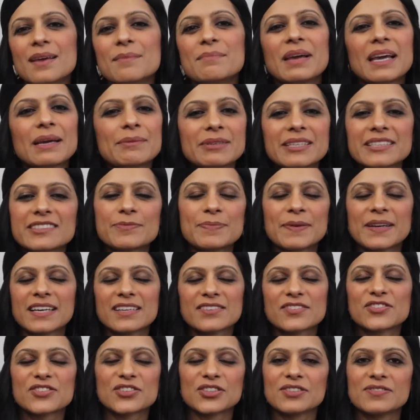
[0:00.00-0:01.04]
Maybe it's
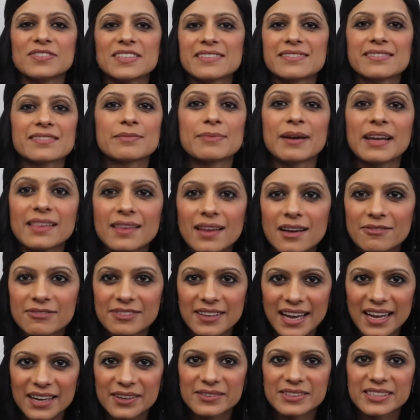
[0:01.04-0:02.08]
because service is my
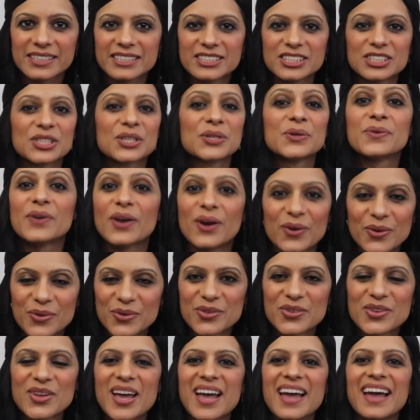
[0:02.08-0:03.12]
love language, who
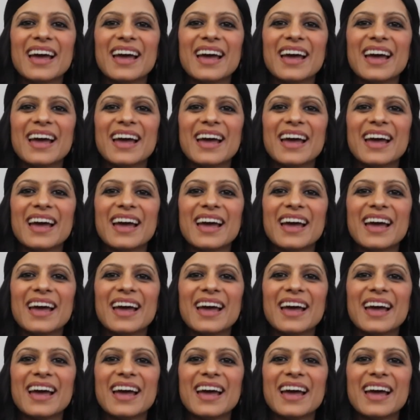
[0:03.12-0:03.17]
knows?